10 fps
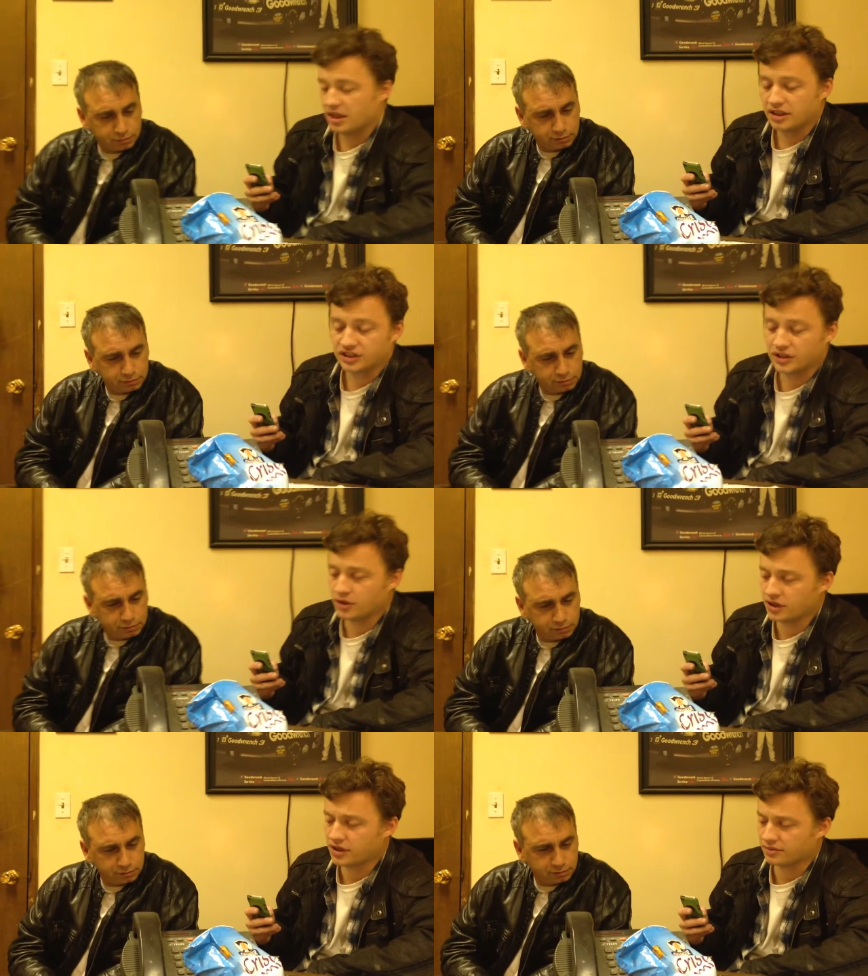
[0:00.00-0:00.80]
Speaker 1: It's
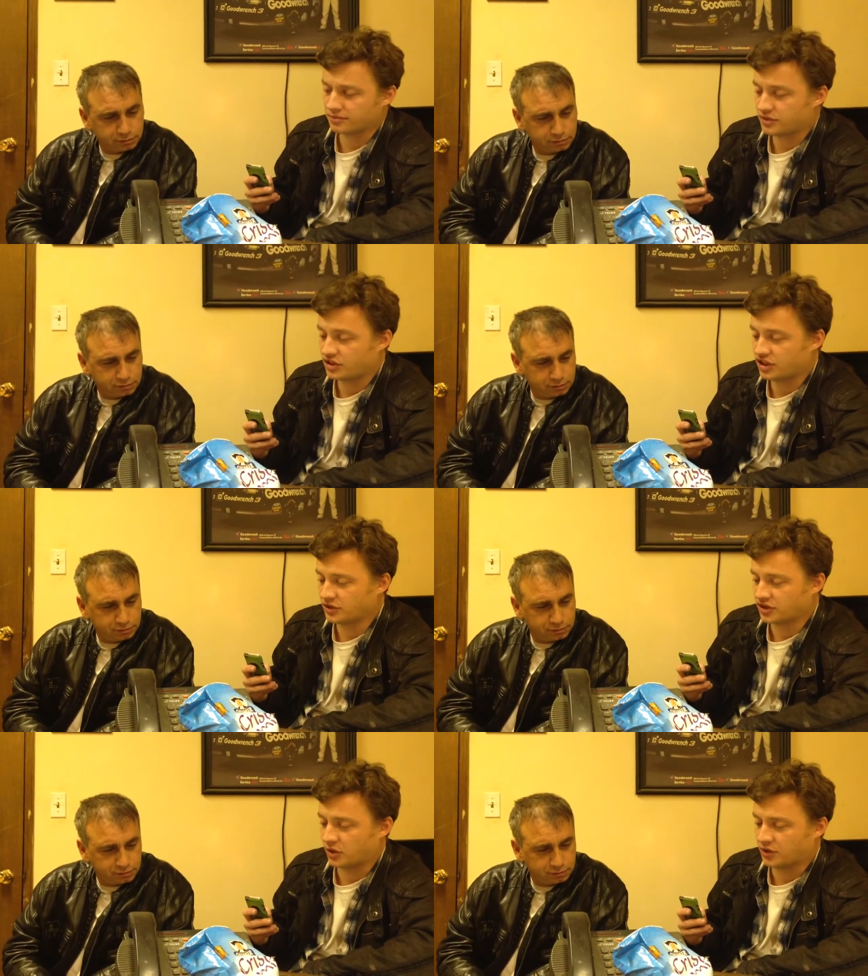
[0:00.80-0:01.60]
no good.
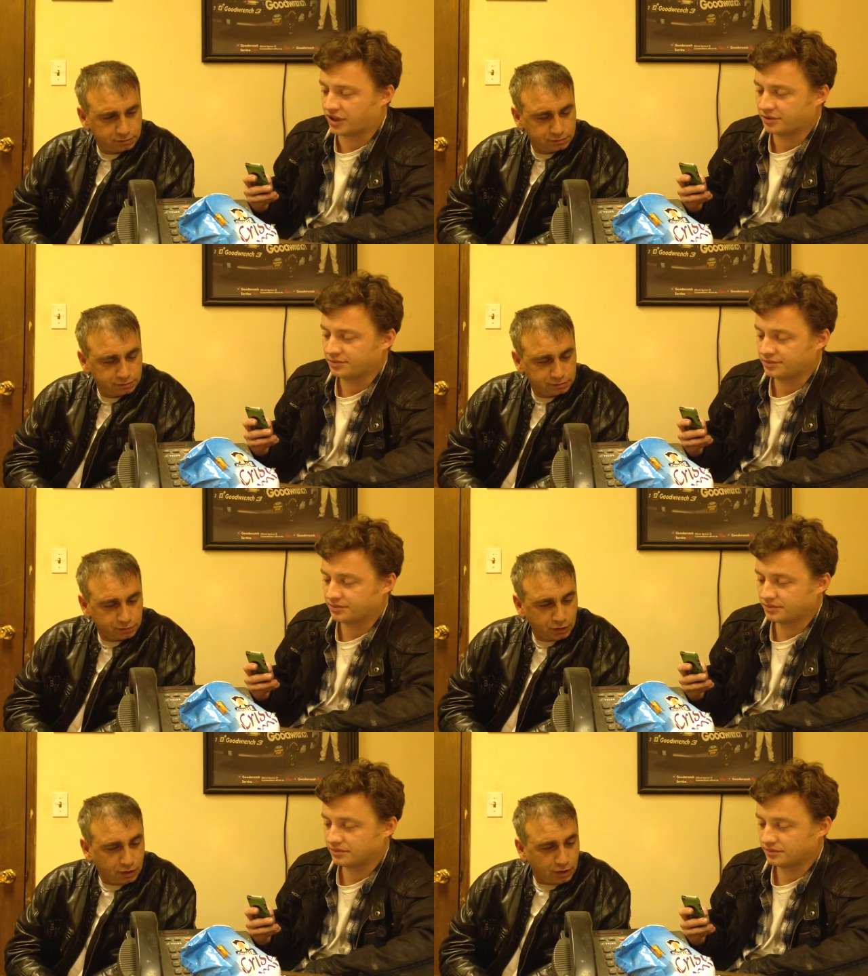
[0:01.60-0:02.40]
Shields are holding.
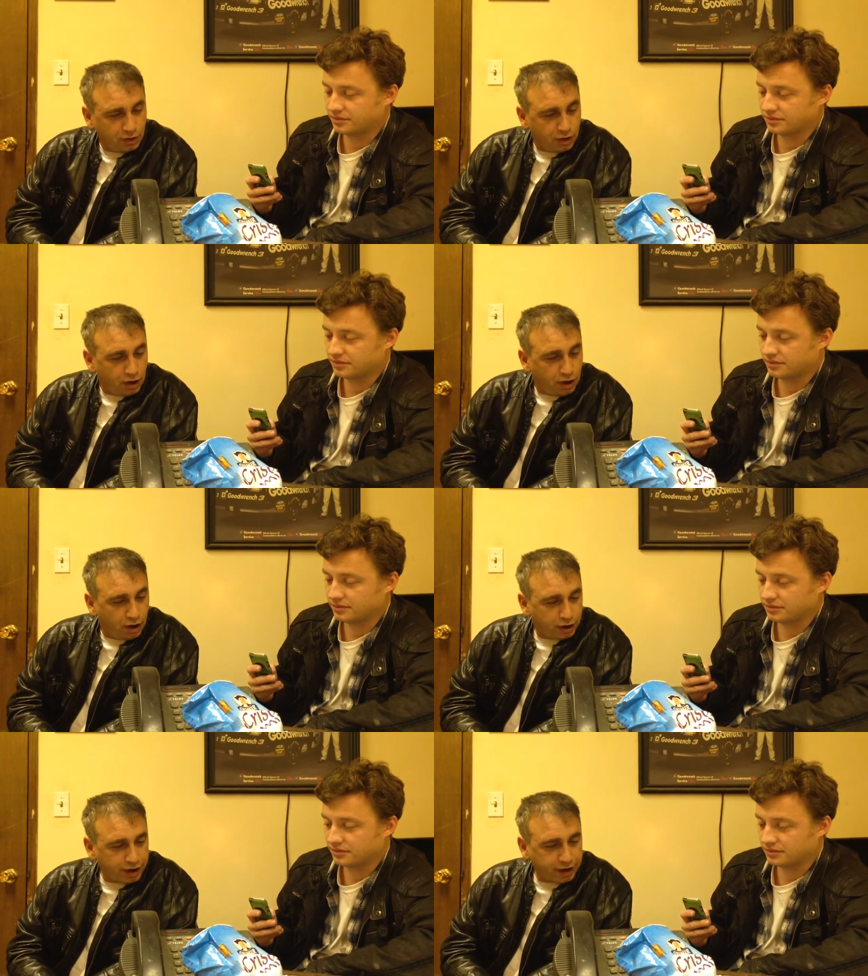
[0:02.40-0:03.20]

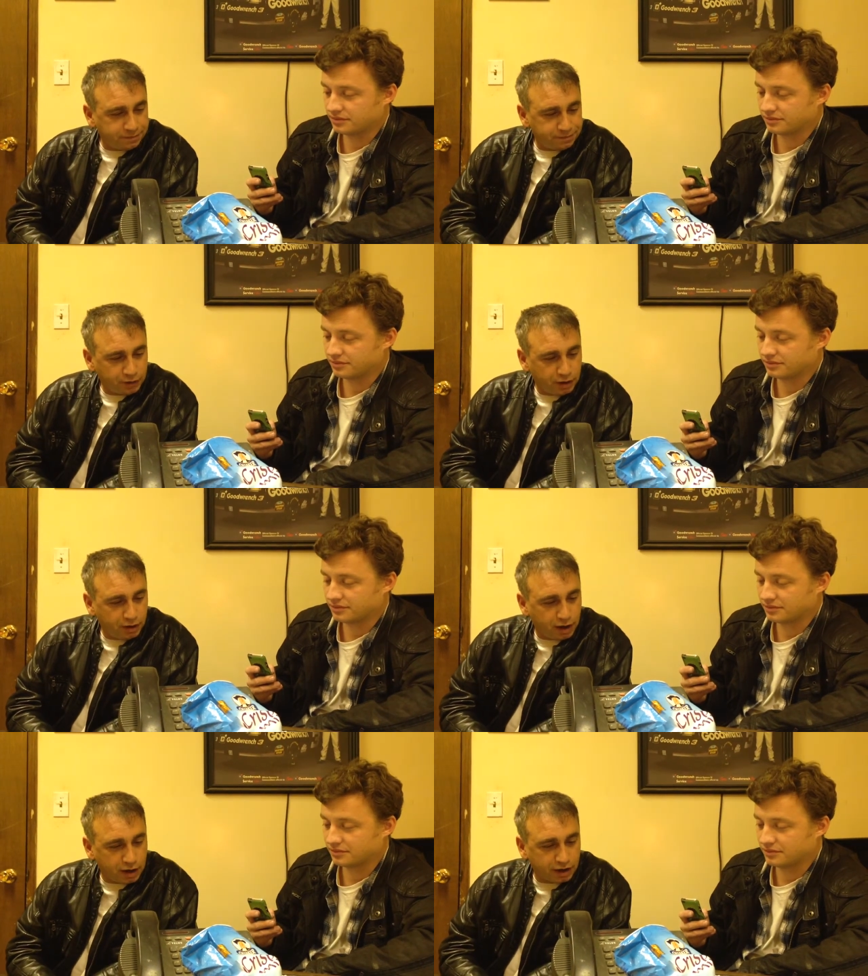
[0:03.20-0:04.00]
Okay,
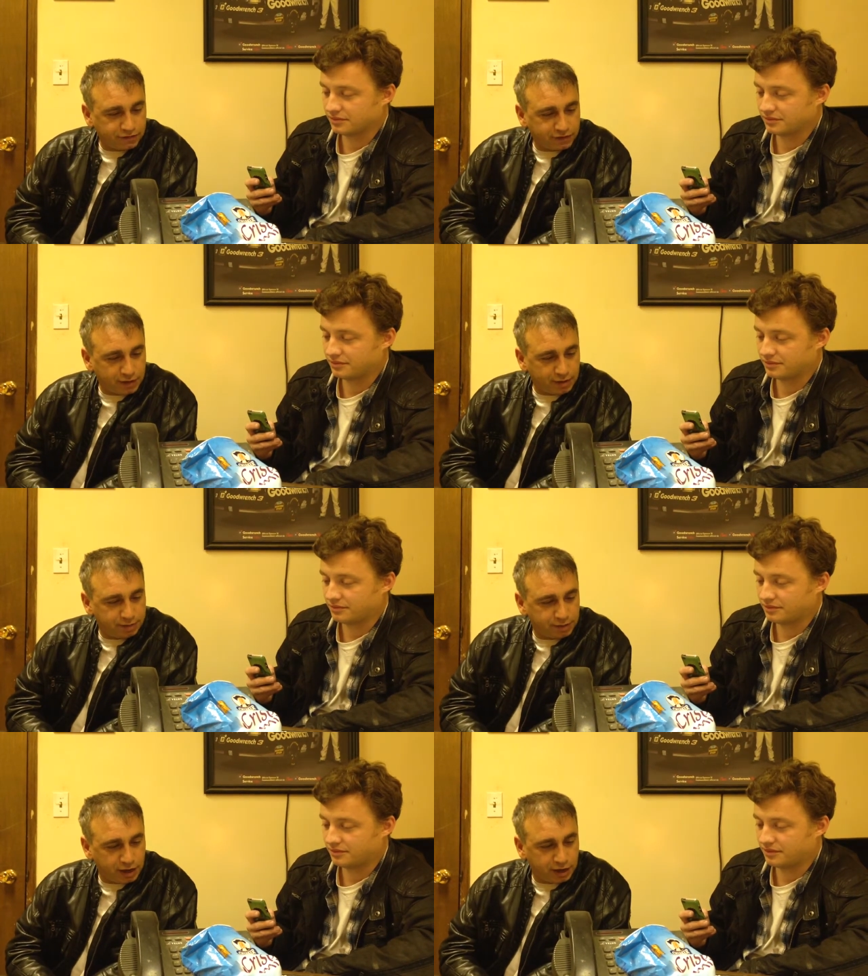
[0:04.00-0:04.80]
I'm gonna fly my
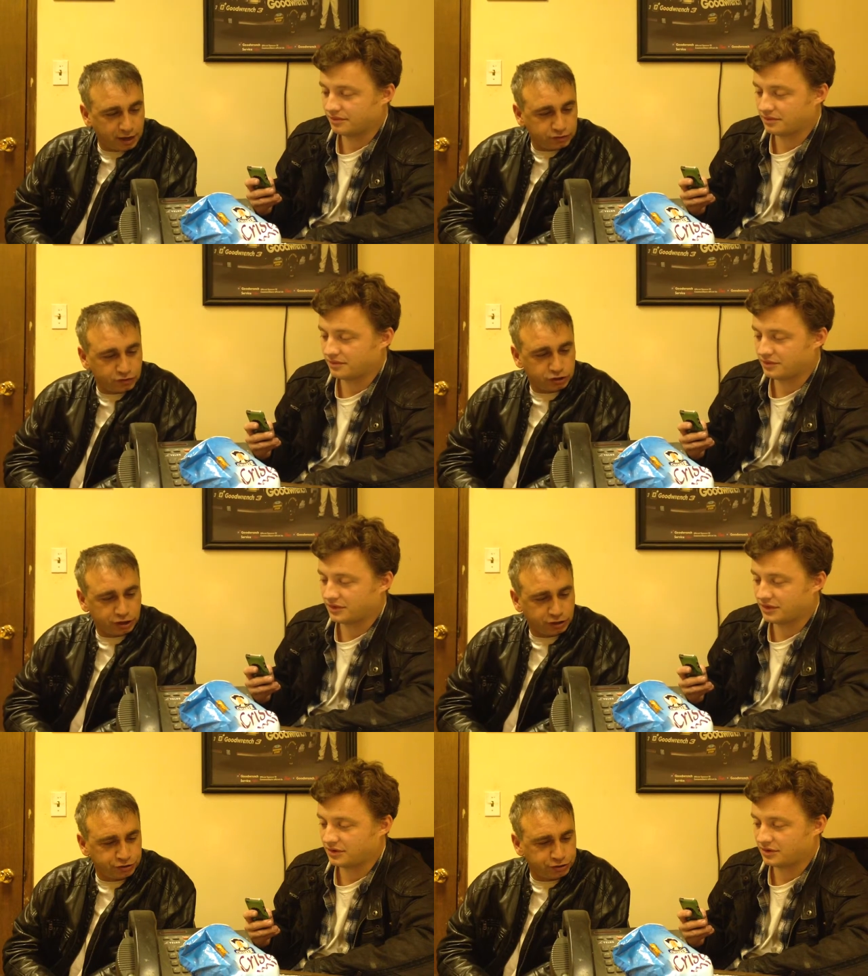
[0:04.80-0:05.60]
plane under the
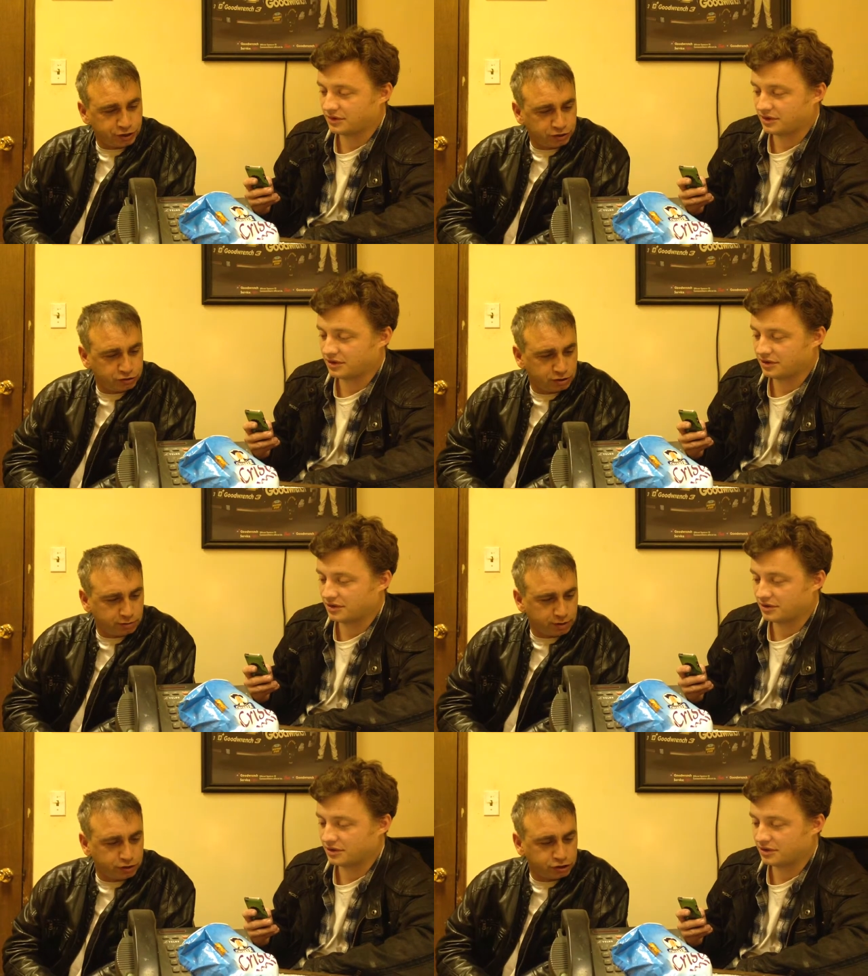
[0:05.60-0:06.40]
shields and into the
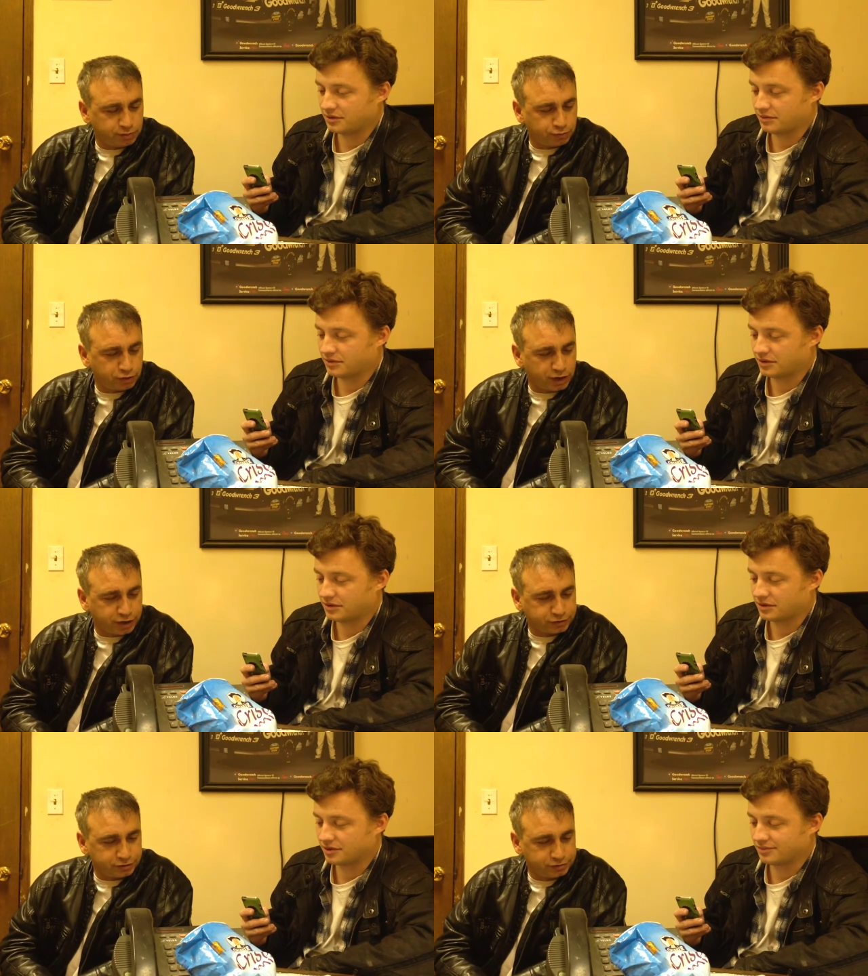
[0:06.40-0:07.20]
mothership
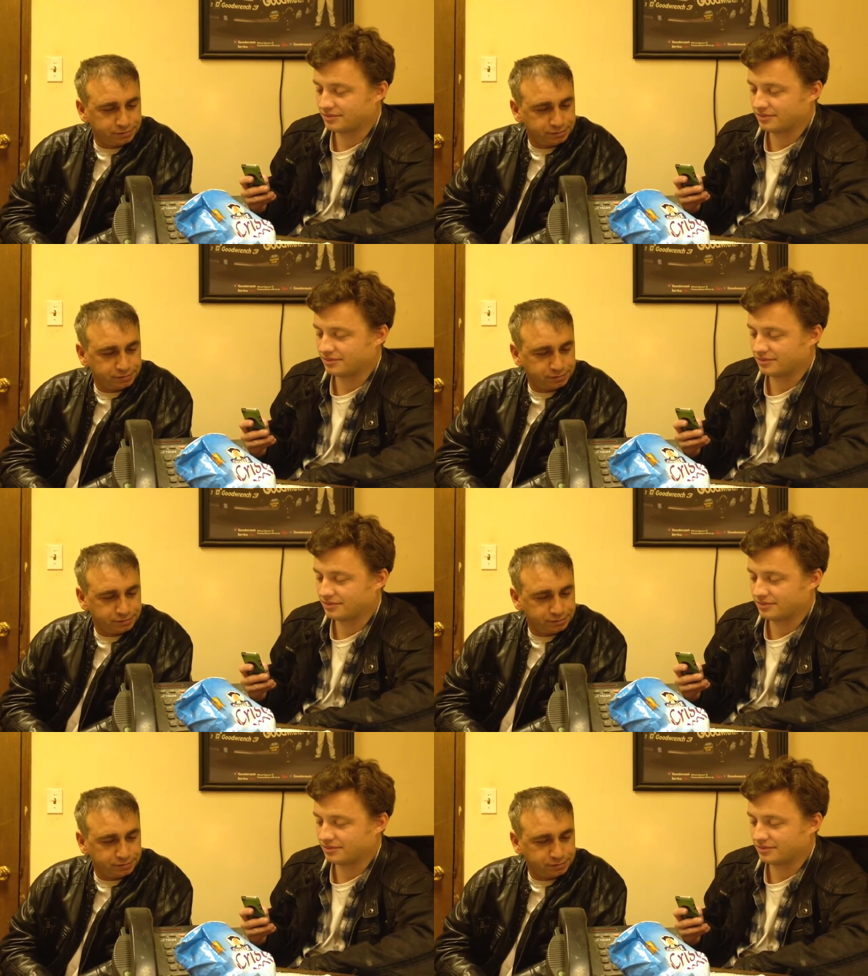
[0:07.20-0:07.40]
reactor.